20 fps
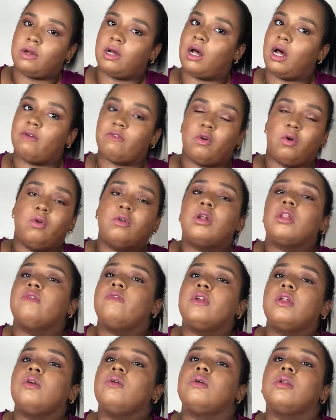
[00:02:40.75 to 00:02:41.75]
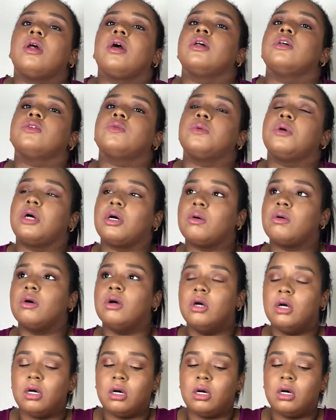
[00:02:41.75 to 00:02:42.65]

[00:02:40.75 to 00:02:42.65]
I have a whole nother video on that as well.